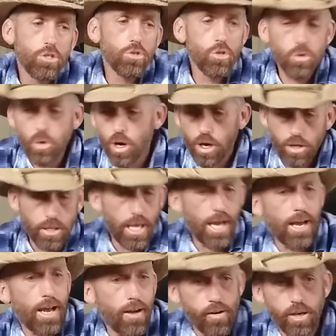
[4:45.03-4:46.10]
you do all
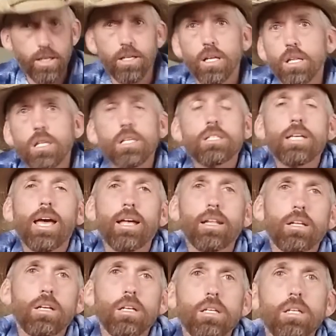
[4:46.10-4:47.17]
that, I already did this
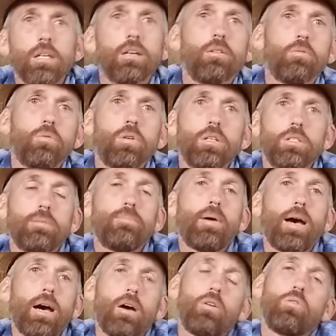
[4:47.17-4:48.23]
antler. It was
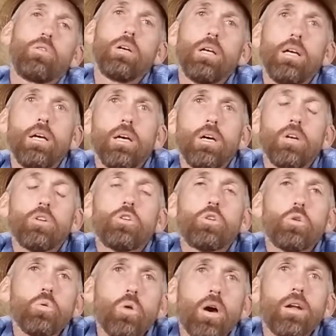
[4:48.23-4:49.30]
about
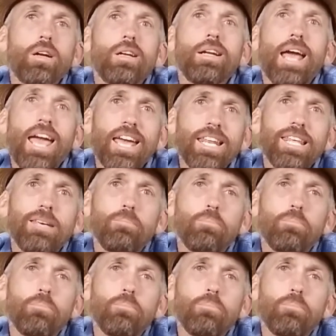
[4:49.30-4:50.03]
280